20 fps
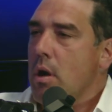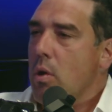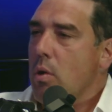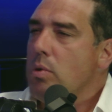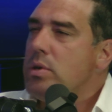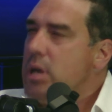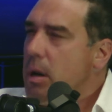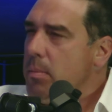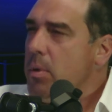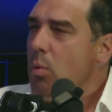
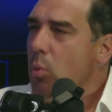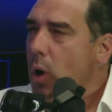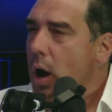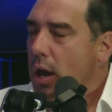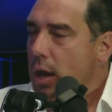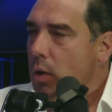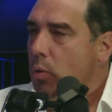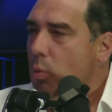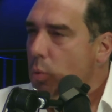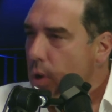Tell me why.
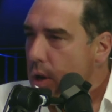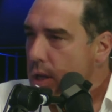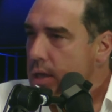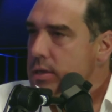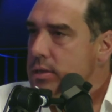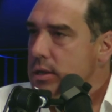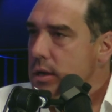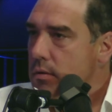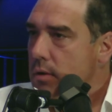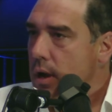Like, what
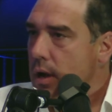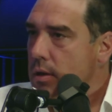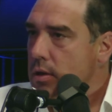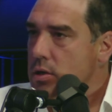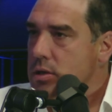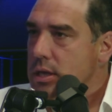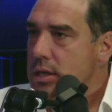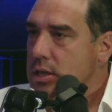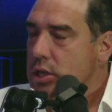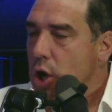is it, right?
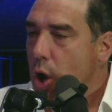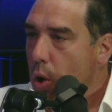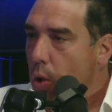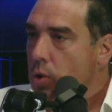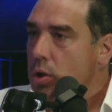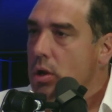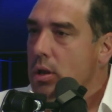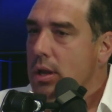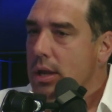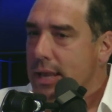There's a
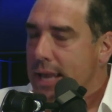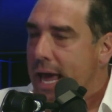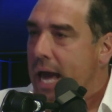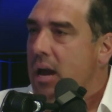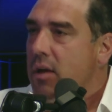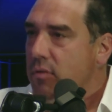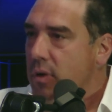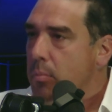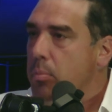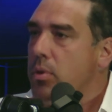total
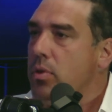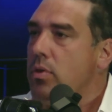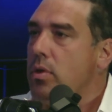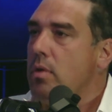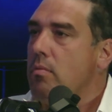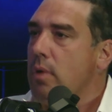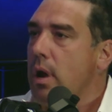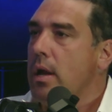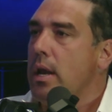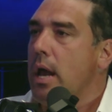lack of
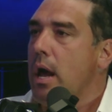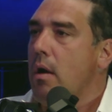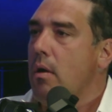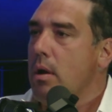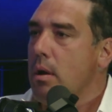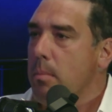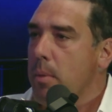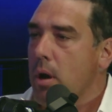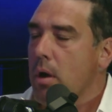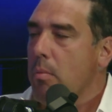empathy right now
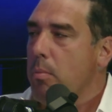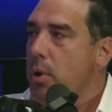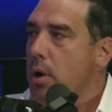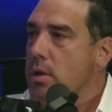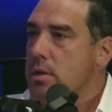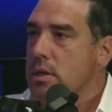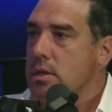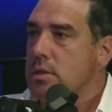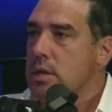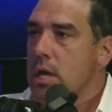in American
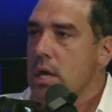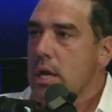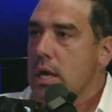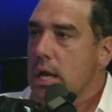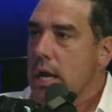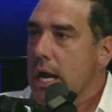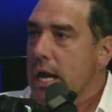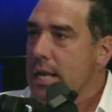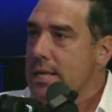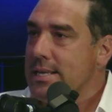politics.
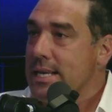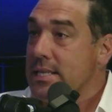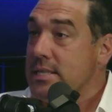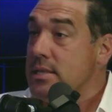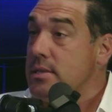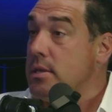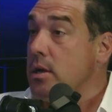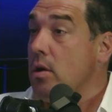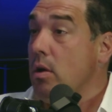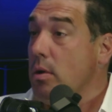It is at
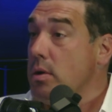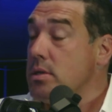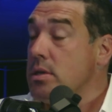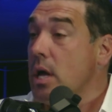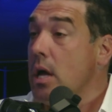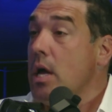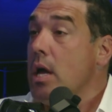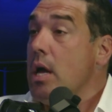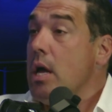zero. It's not